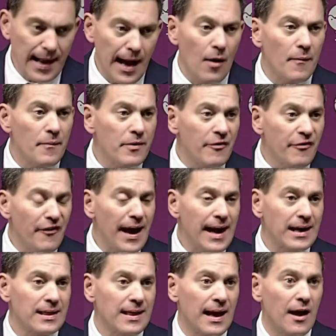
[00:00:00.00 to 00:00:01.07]
Now, the
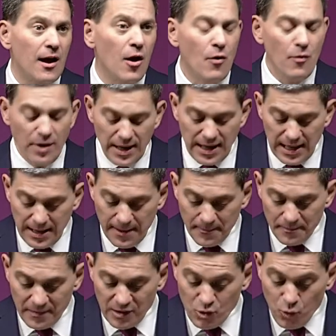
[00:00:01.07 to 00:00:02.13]
fact that only
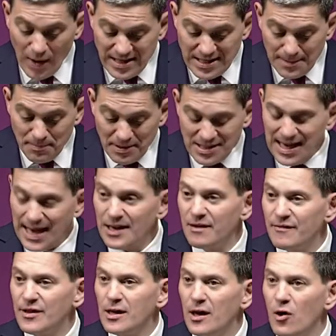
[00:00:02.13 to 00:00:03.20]

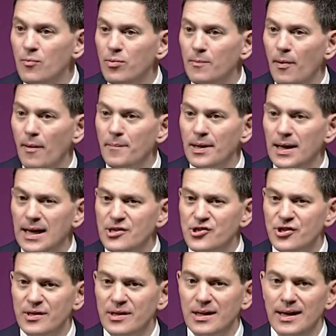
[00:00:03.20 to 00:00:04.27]
20% of the global
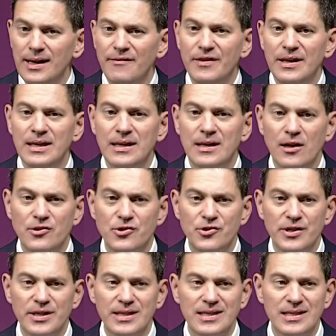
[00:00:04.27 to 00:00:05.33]
population live in
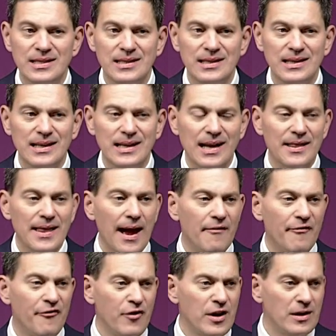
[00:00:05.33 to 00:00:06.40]
countries
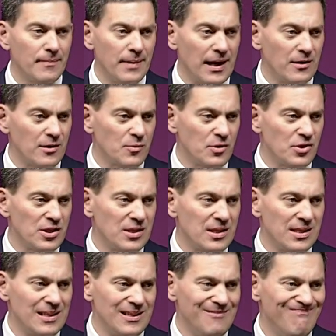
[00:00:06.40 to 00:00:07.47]
that Freedom House, which
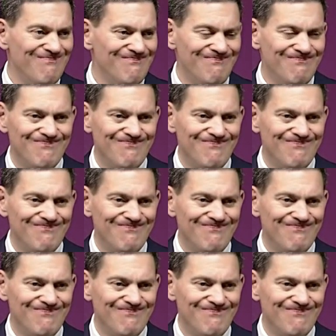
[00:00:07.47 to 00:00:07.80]
is the,